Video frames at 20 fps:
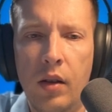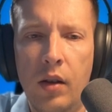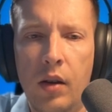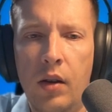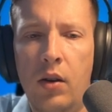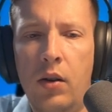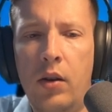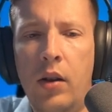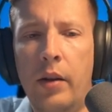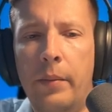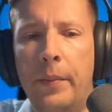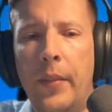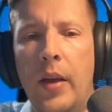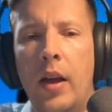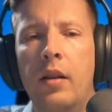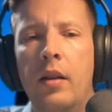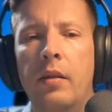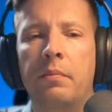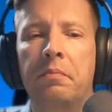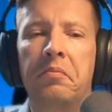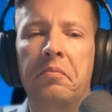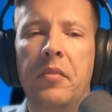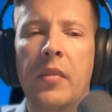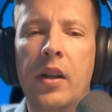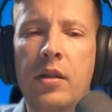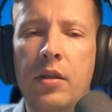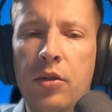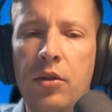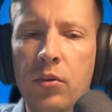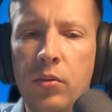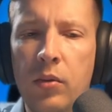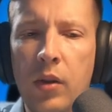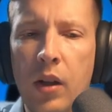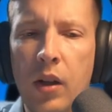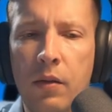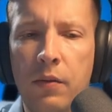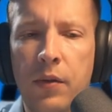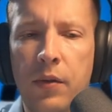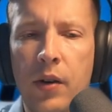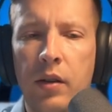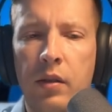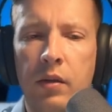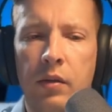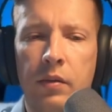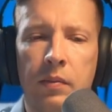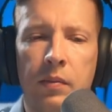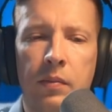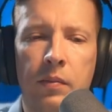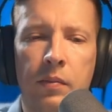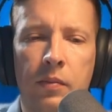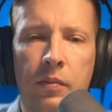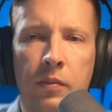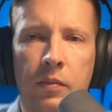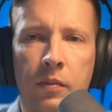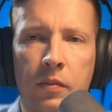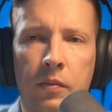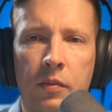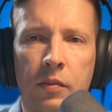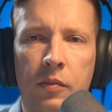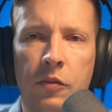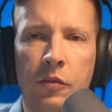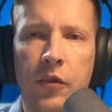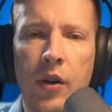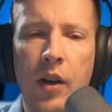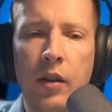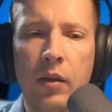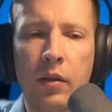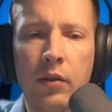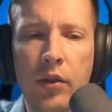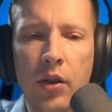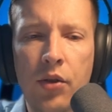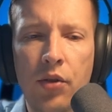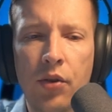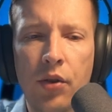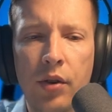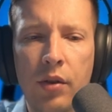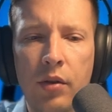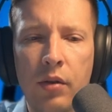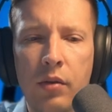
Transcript: Okay, and let's do like final touch here.